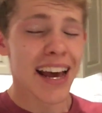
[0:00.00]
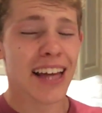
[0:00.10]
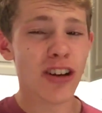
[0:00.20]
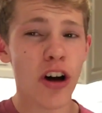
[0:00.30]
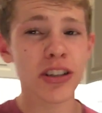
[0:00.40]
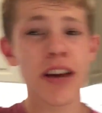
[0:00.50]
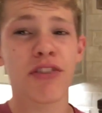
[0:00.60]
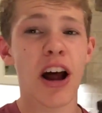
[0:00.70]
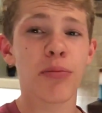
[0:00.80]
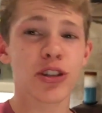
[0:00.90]
It's all safe,
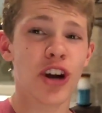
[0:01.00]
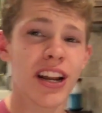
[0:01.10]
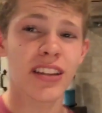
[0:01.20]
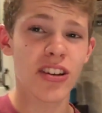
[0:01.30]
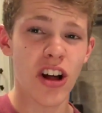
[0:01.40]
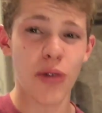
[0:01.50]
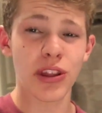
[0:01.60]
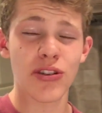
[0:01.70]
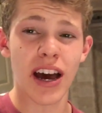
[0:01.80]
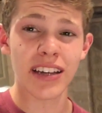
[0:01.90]
and I'll be trying this along
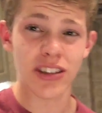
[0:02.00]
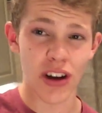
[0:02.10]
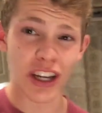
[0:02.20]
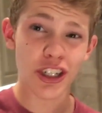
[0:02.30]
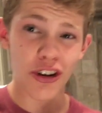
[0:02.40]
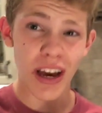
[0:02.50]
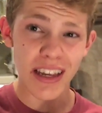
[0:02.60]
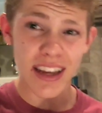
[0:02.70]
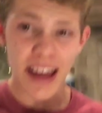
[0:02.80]
with you guys so I can show you guys